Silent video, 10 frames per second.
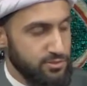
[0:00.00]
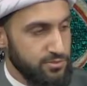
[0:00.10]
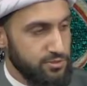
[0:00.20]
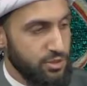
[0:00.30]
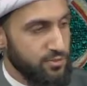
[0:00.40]

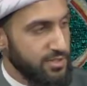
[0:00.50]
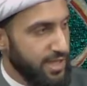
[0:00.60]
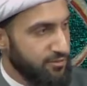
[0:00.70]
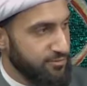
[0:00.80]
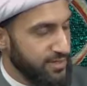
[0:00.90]
showed
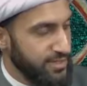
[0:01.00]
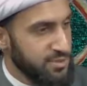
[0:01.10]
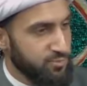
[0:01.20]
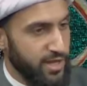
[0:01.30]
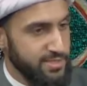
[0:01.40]
love and
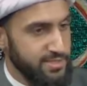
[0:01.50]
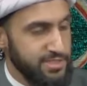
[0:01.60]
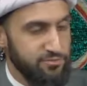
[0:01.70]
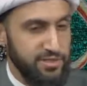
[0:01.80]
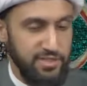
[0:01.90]
expressed
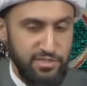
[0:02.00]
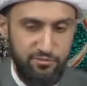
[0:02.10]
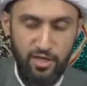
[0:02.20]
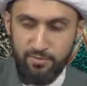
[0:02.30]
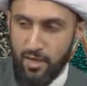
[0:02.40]
his feelings
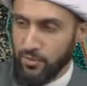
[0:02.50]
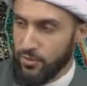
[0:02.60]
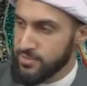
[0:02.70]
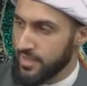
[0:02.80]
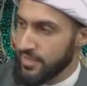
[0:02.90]
for Imam
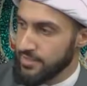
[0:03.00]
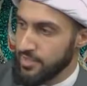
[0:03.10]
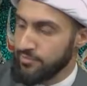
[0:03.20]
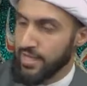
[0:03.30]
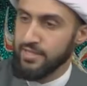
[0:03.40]
Hussein, and
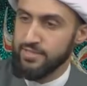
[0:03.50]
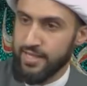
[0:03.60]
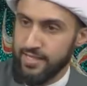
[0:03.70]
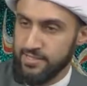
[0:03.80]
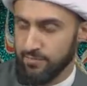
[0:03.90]
he began to
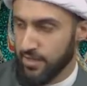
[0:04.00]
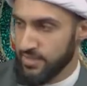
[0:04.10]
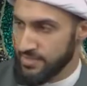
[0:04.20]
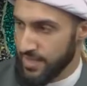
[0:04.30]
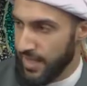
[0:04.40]
kiss him on
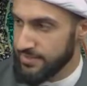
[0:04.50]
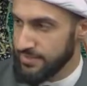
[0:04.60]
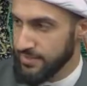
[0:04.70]
his head.